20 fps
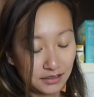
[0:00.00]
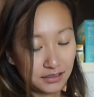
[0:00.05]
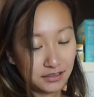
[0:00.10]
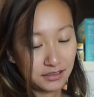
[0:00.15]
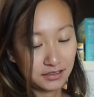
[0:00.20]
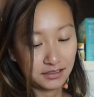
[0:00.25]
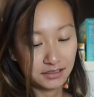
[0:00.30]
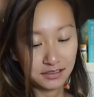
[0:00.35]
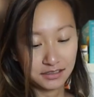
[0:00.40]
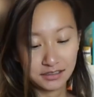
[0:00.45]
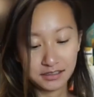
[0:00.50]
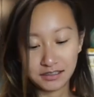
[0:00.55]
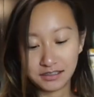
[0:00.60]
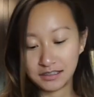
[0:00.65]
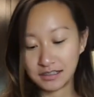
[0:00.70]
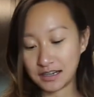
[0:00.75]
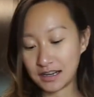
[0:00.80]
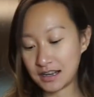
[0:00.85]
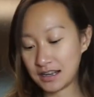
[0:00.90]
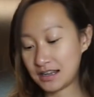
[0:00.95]
a
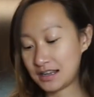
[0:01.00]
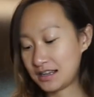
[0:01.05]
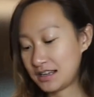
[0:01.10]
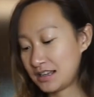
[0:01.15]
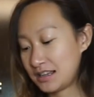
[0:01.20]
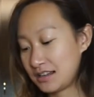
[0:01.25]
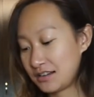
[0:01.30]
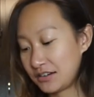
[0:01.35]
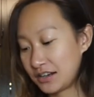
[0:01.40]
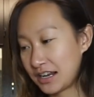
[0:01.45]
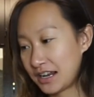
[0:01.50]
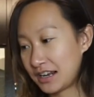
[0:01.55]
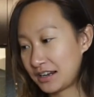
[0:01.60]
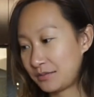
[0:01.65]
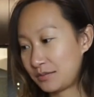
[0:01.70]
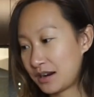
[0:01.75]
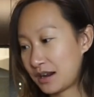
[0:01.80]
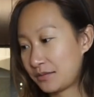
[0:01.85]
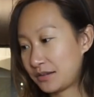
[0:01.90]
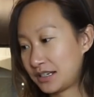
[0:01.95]
measuring cup.
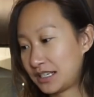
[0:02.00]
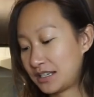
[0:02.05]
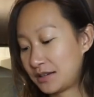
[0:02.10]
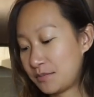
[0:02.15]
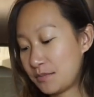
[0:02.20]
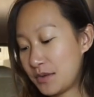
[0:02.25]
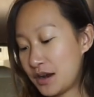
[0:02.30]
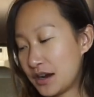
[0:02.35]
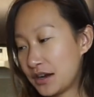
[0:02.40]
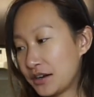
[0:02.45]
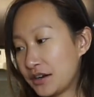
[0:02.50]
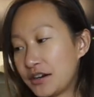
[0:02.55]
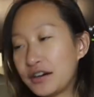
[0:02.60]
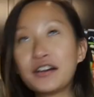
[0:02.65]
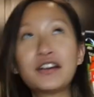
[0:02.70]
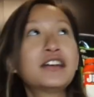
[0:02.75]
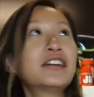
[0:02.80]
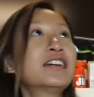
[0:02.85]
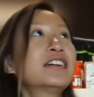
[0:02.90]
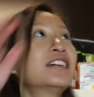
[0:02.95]
okay, probably
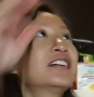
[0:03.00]
smarter.